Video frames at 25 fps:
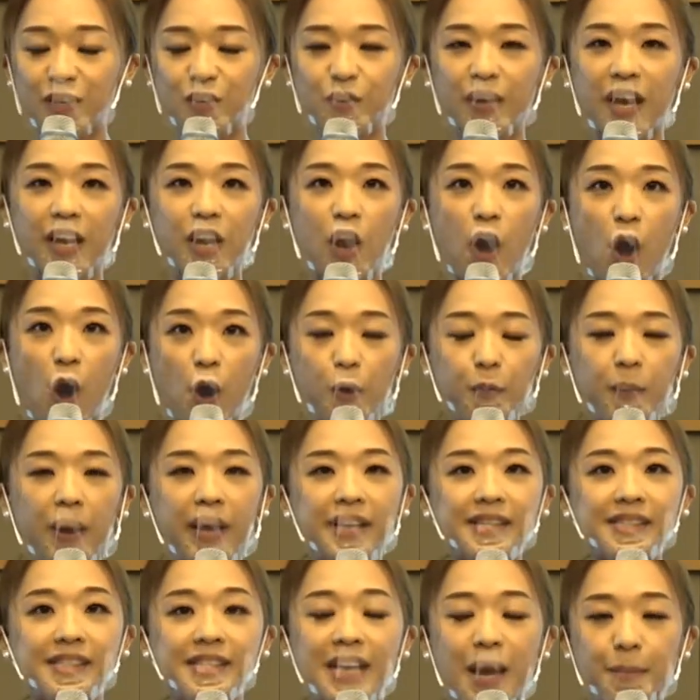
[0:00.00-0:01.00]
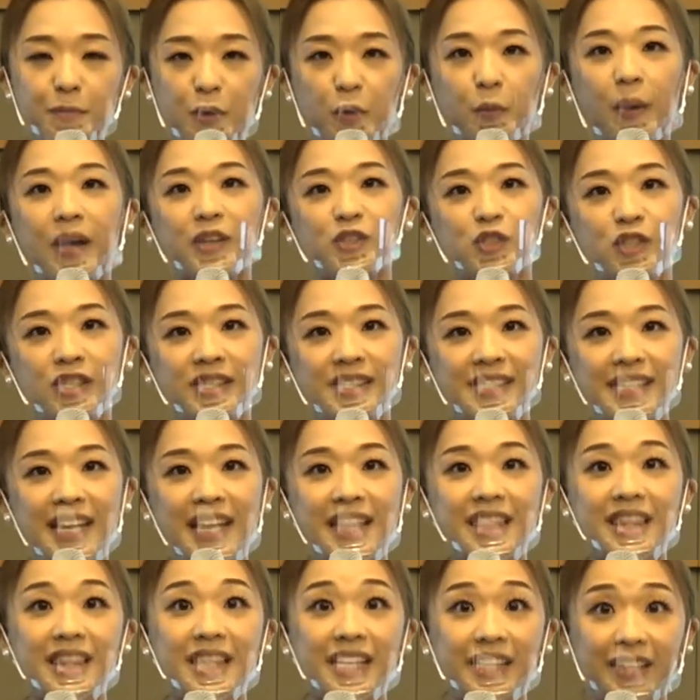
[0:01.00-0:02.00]
you can always type your questions
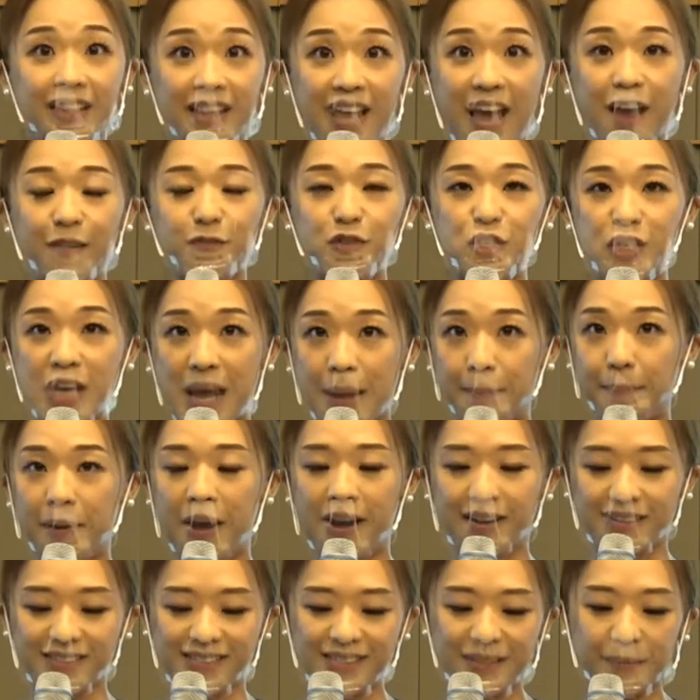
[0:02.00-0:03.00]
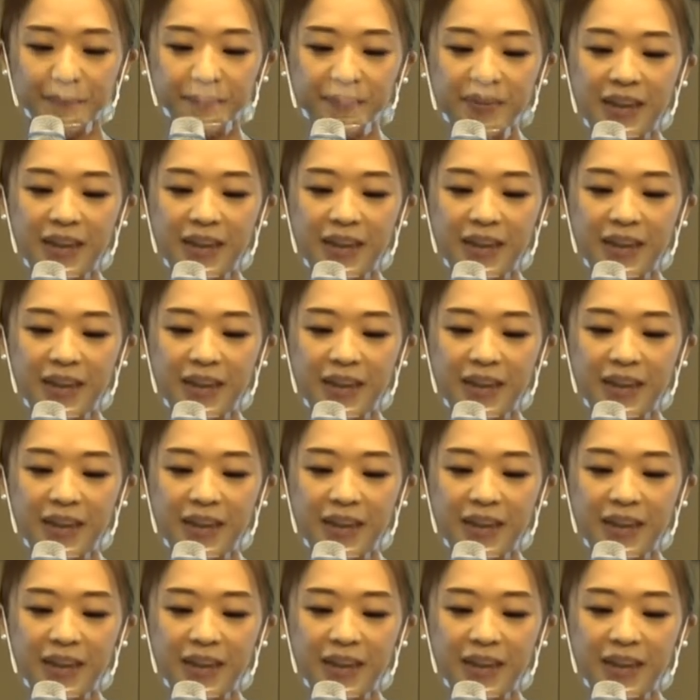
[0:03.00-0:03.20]
in the live chat box.